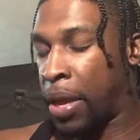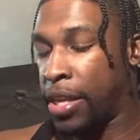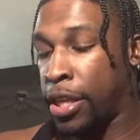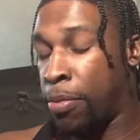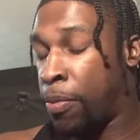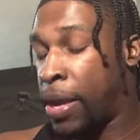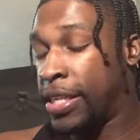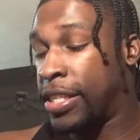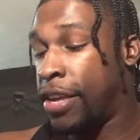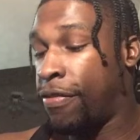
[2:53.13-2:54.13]
Double base
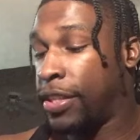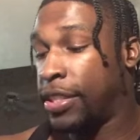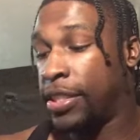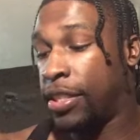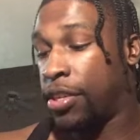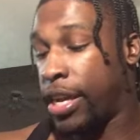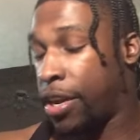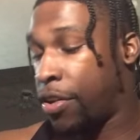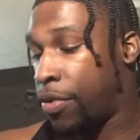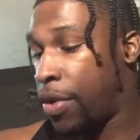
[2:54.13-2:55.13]
defenses, and you can't
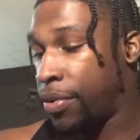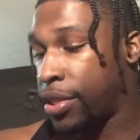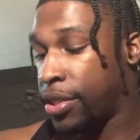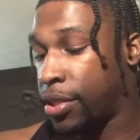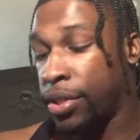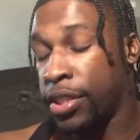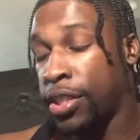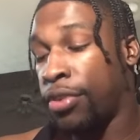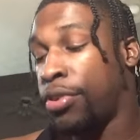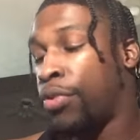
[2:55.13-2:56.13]
go wrong with this. So this is
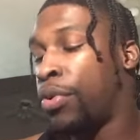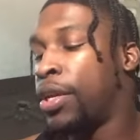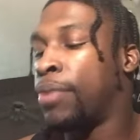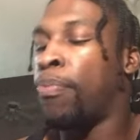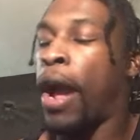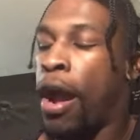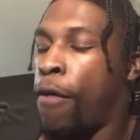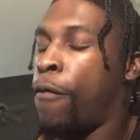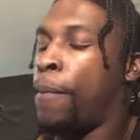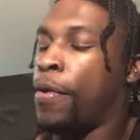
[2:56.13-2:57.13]
also a really
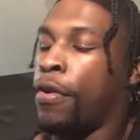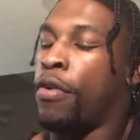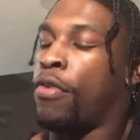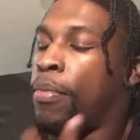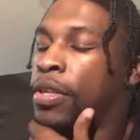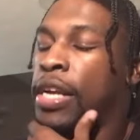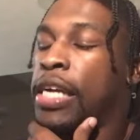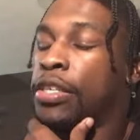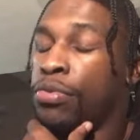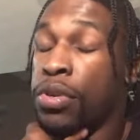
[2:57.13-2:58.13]
powerful pure equipment. It's
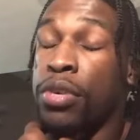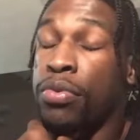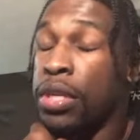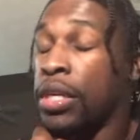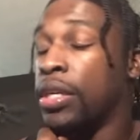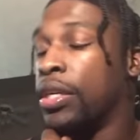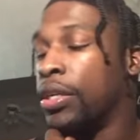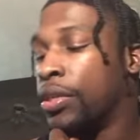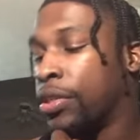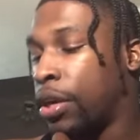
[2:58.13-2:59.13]
actually really good,
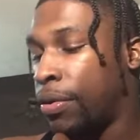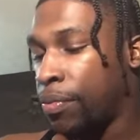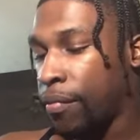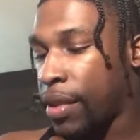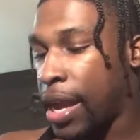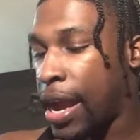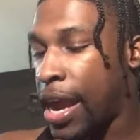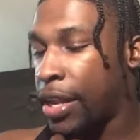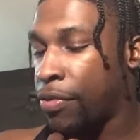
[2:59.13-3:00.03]
so I highly